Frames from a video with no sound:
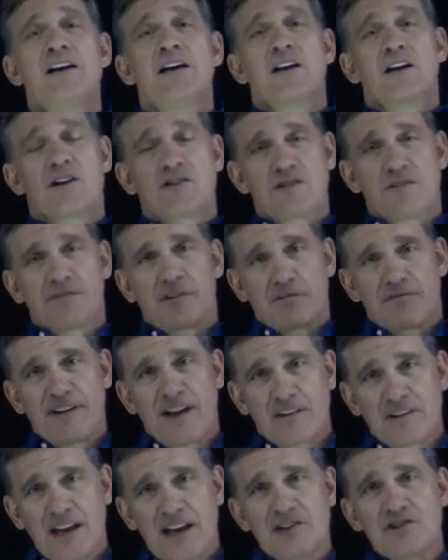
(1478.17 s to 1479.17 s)
Because if your
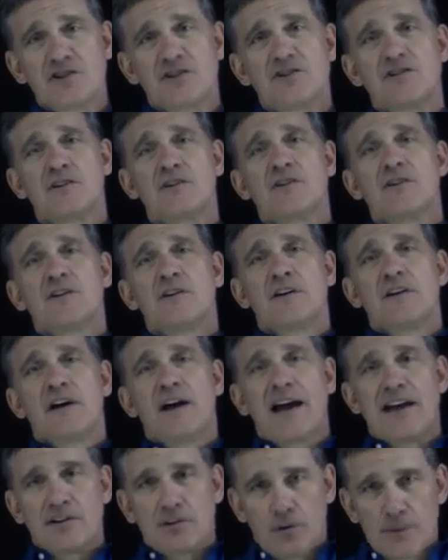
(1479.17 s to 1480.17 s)
foundation
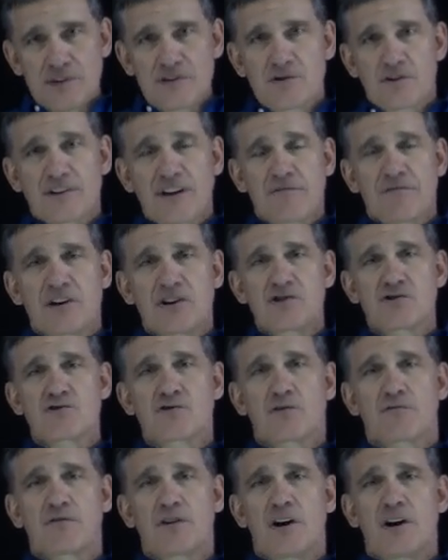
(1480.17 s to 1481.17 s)
and your original
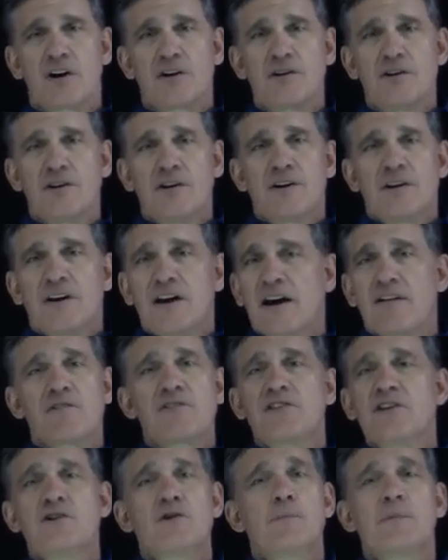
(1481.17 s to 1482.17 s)
definitions are flawed,
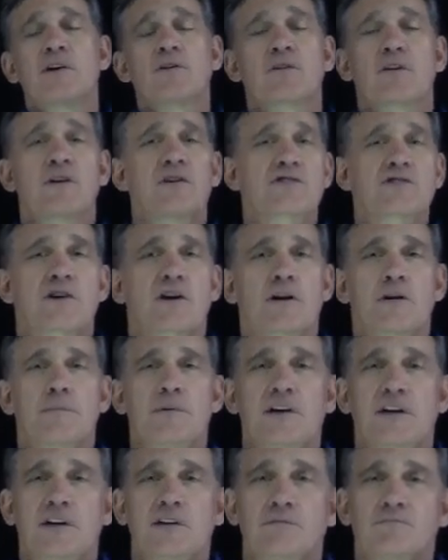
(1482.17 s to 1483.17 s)
everything you build on it's going to
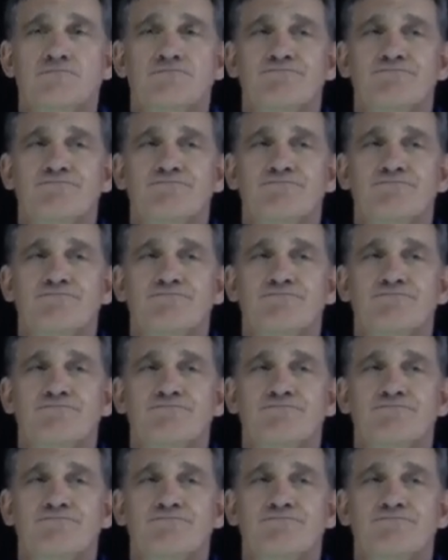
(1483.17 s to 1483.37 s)
be